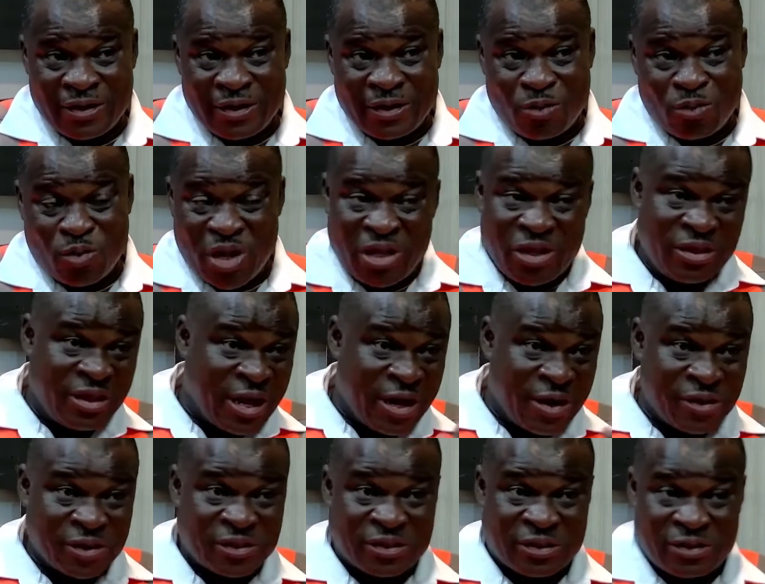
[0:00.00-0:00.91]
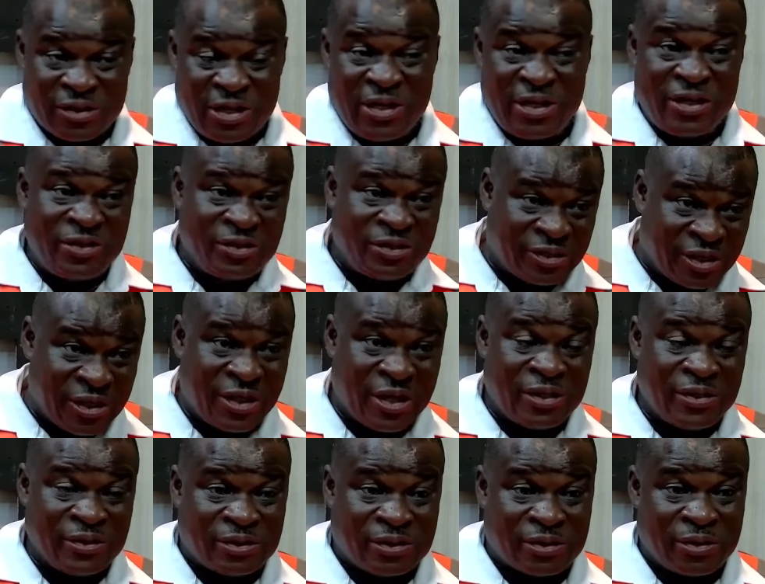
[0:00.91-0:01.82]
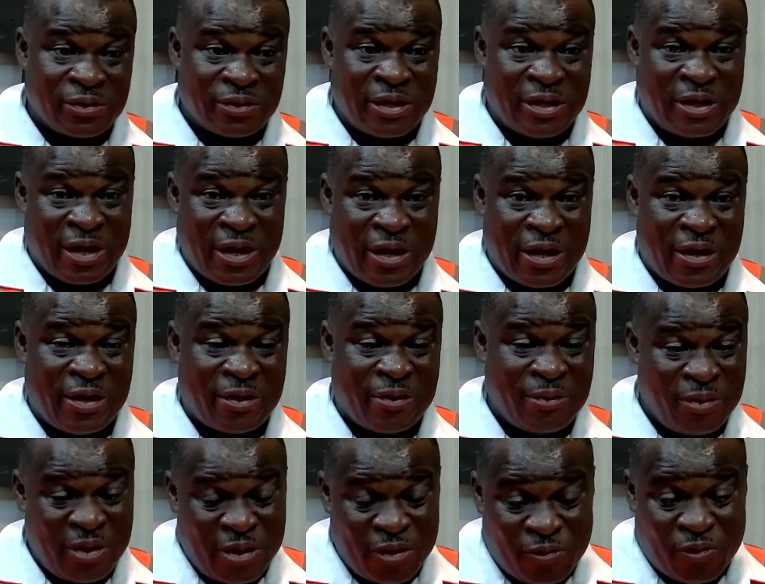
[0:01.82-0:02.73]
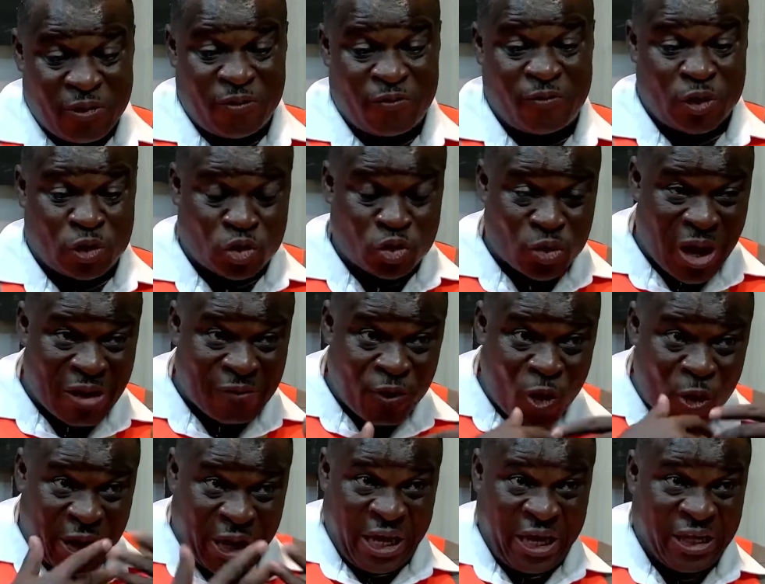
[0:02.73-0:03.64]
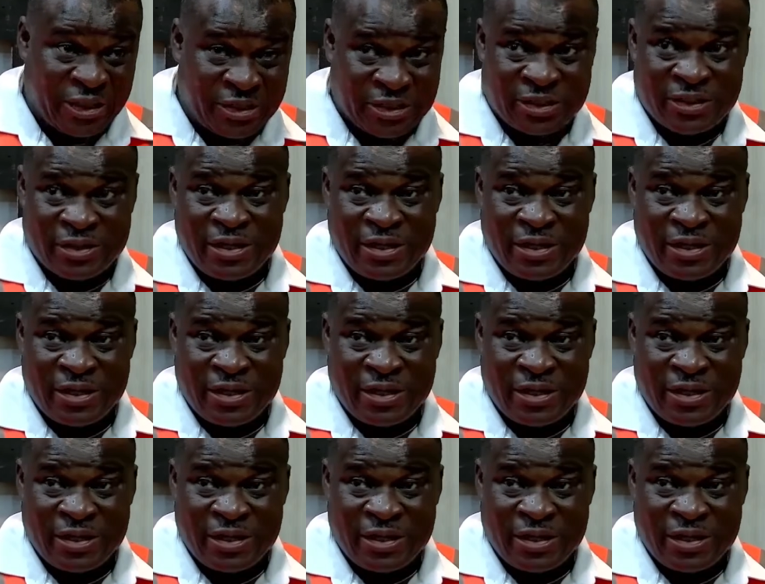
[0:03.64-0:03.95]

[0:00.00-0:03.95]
When there is incident, they, it, it, it should have occurred.